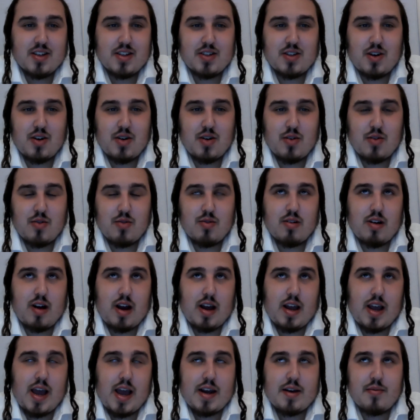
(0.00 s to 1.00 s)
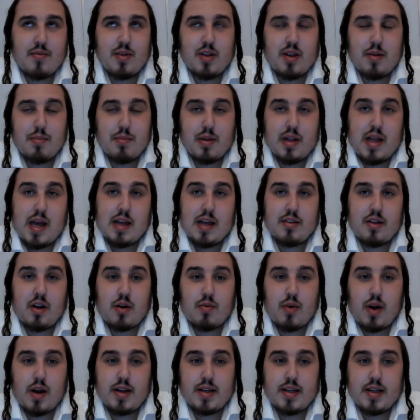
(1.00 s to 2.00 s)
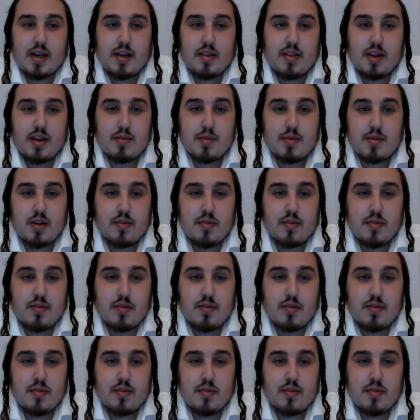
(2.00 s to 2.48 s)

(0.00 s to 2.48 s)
So I hadn't really planned on writing anything,